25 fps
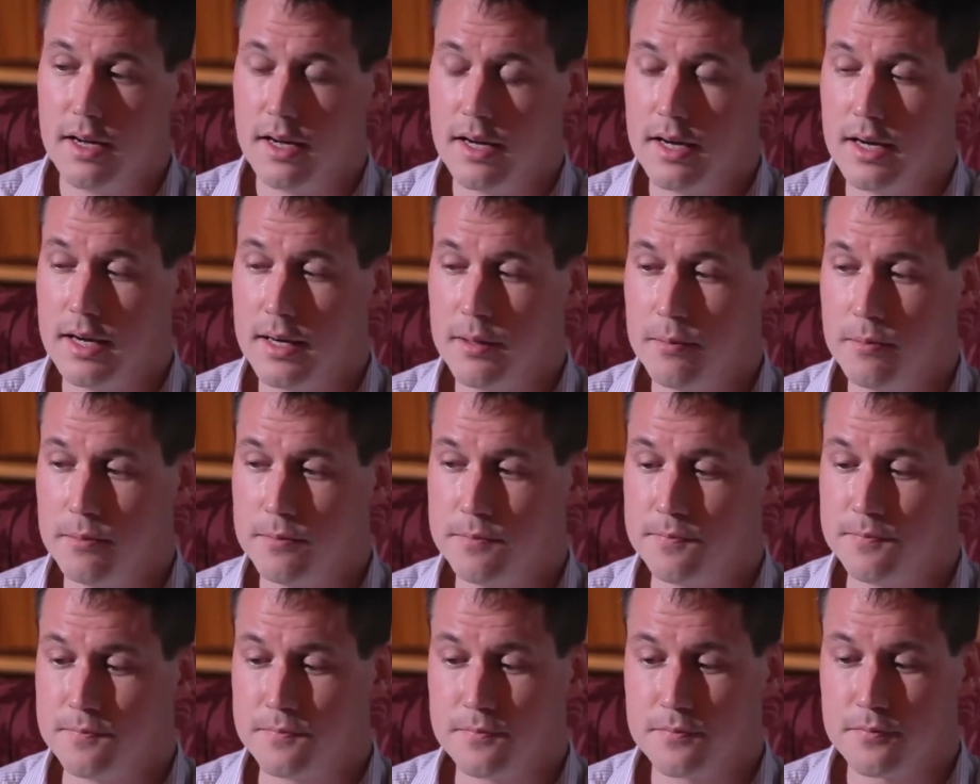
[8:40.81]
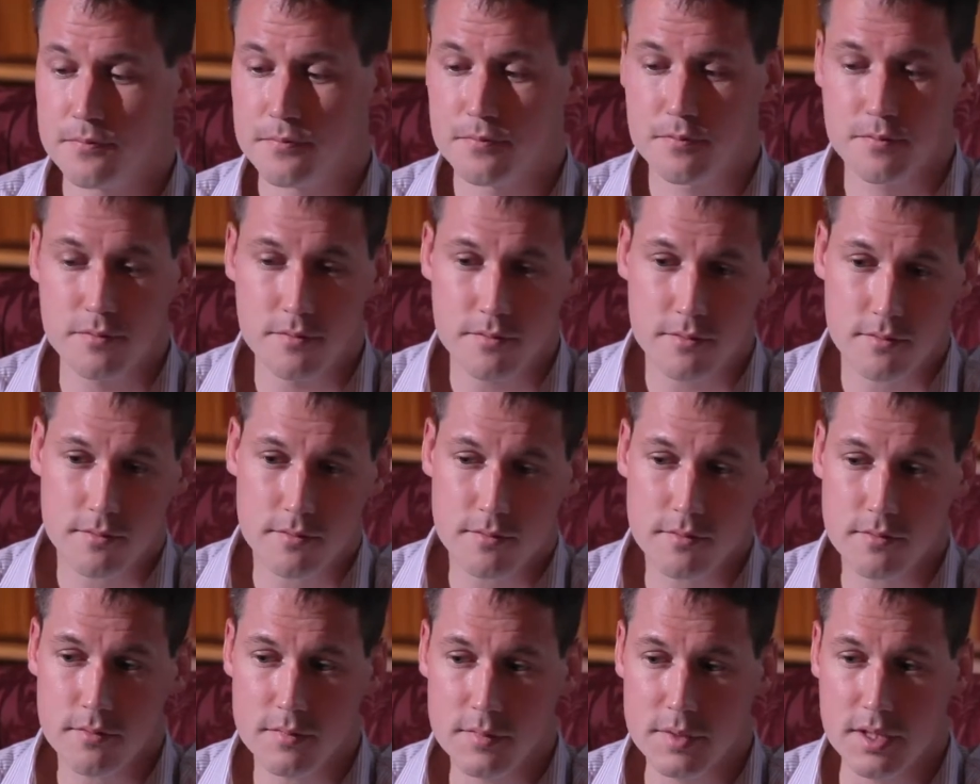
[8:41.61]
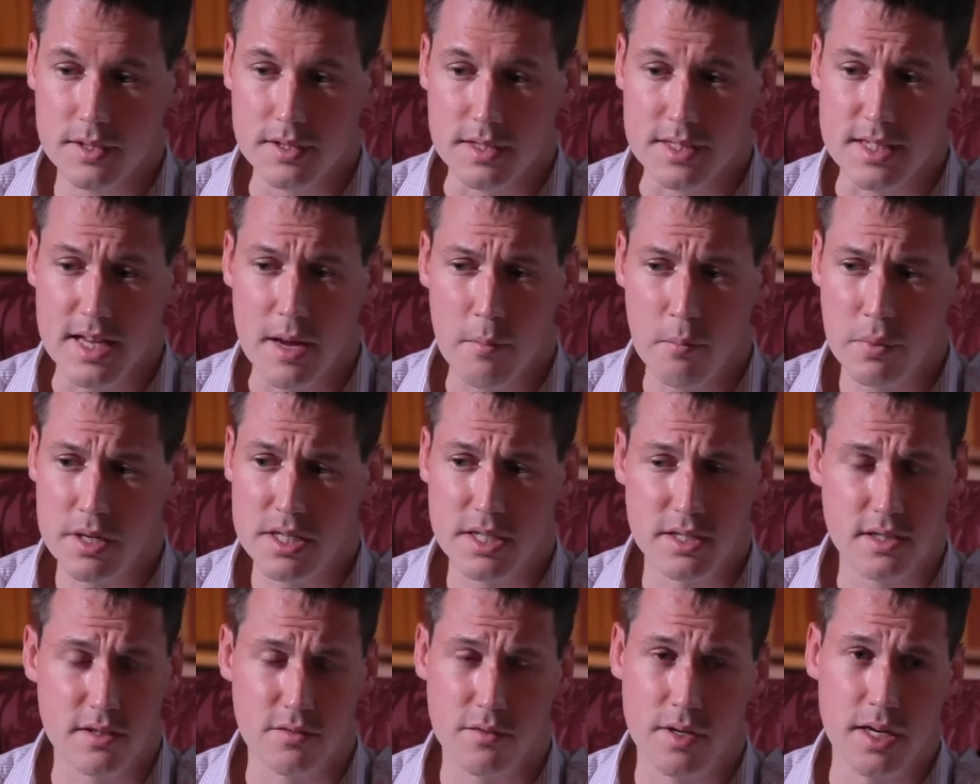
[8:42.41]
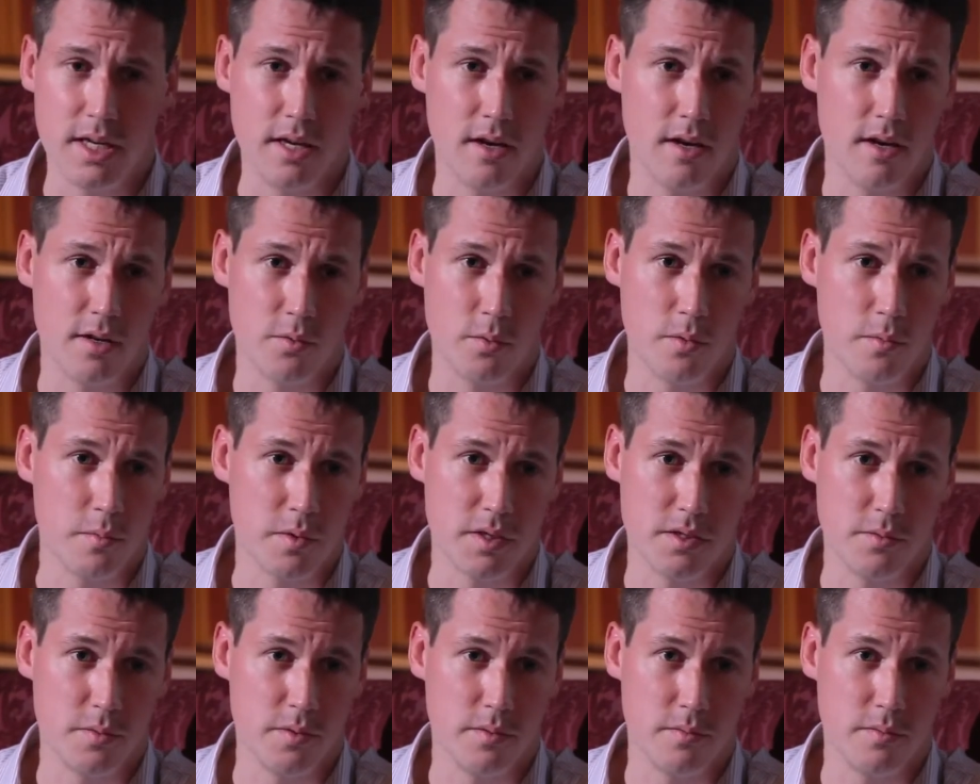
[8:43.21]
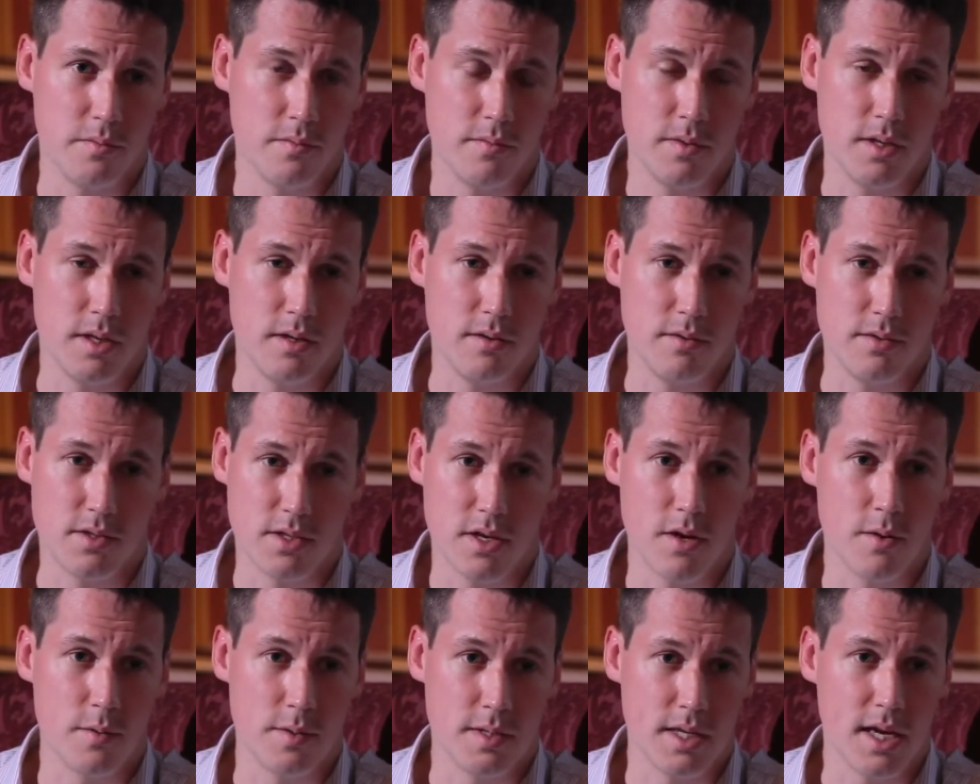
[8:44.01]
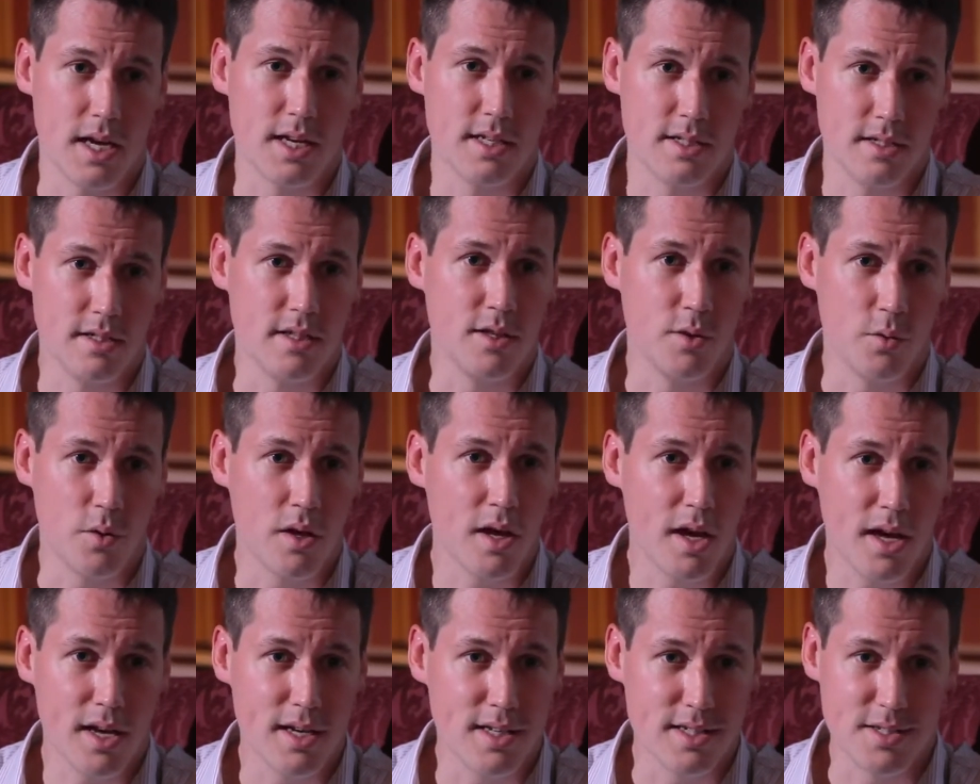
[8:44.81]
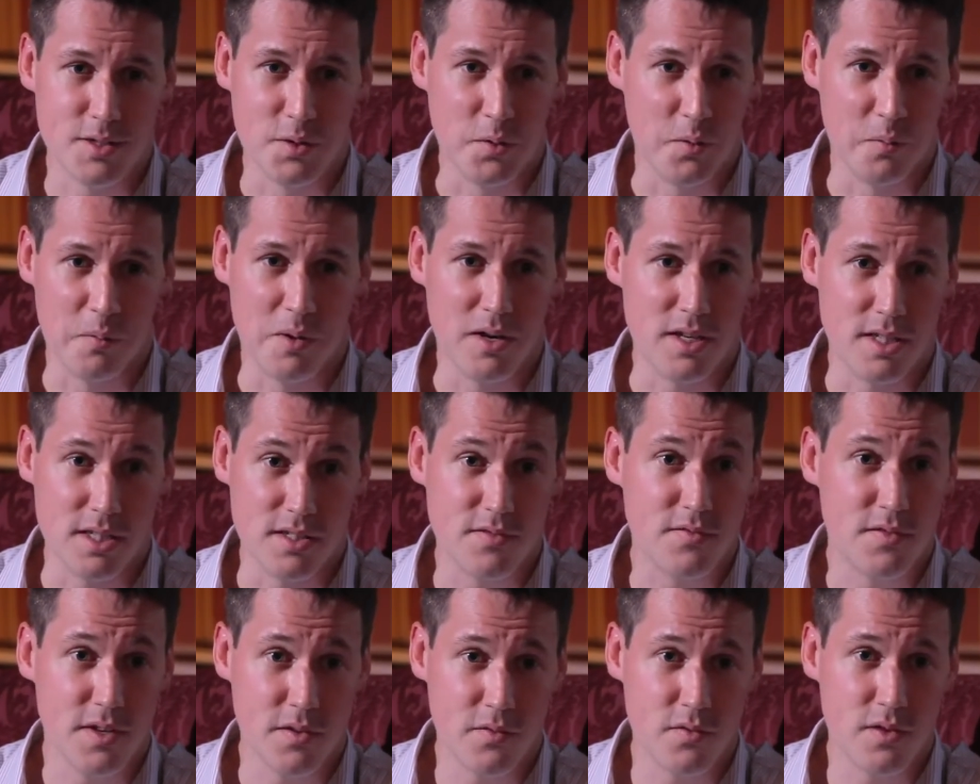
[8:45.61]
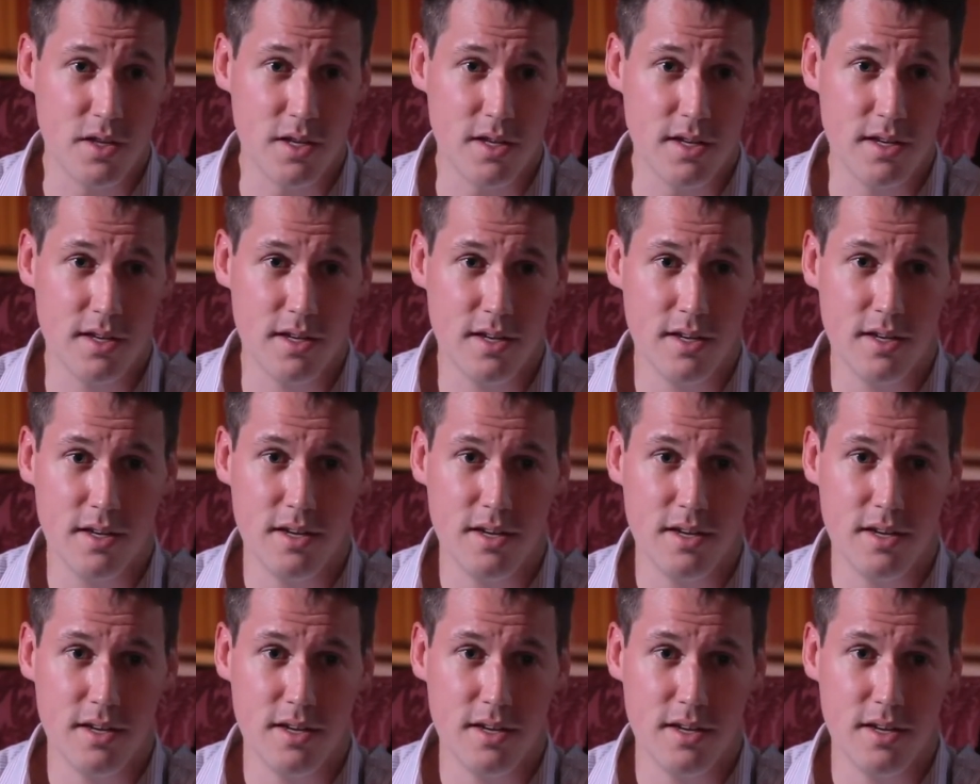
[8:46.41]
Um, the temperature is a really hard one because we, you know, as cold as it gets in the UK, it's not minus 50.